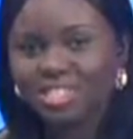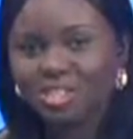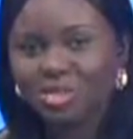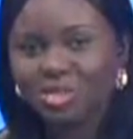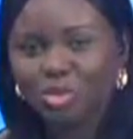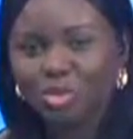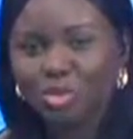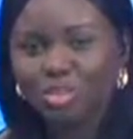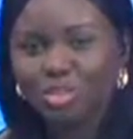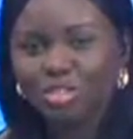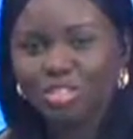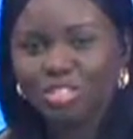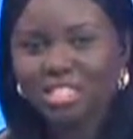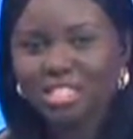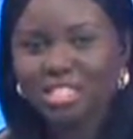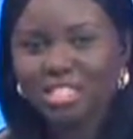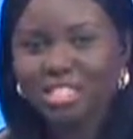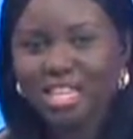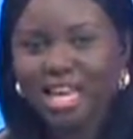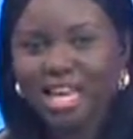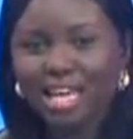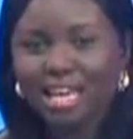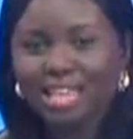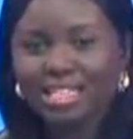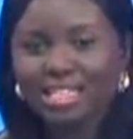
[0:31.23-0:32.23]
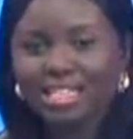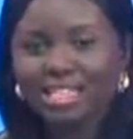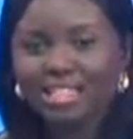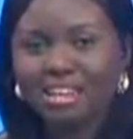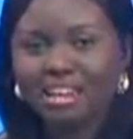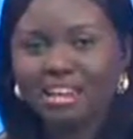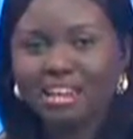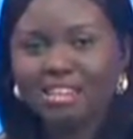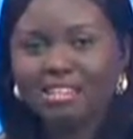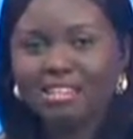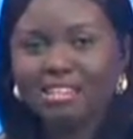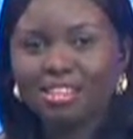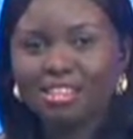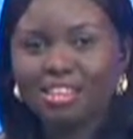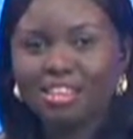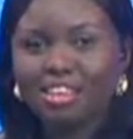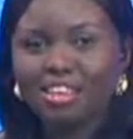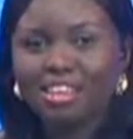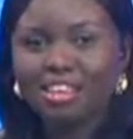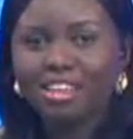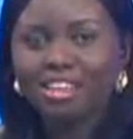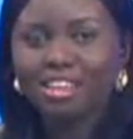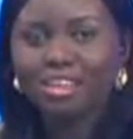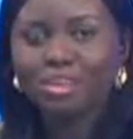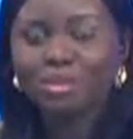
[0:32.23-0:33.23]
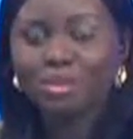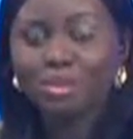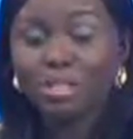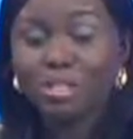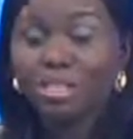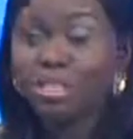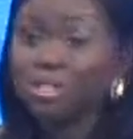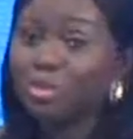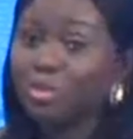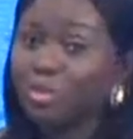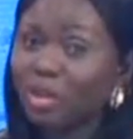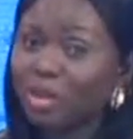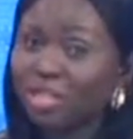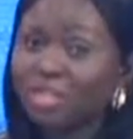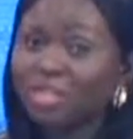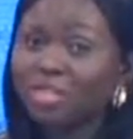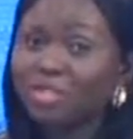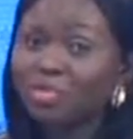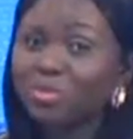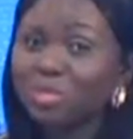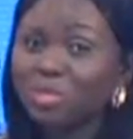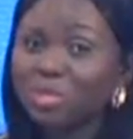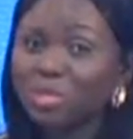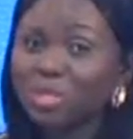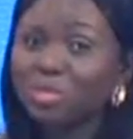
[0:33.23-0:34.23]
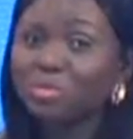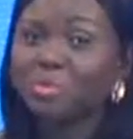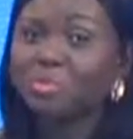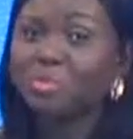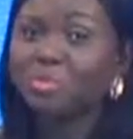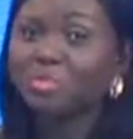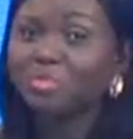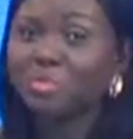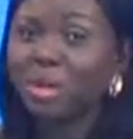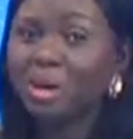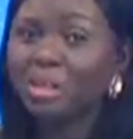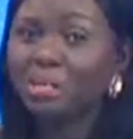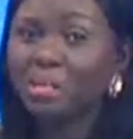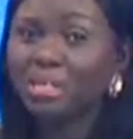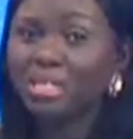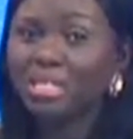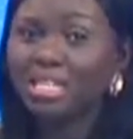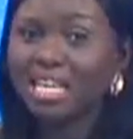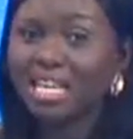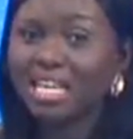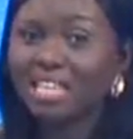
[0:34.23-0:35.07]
Join us, Adelaide Arthur has been interacting with some of the farmers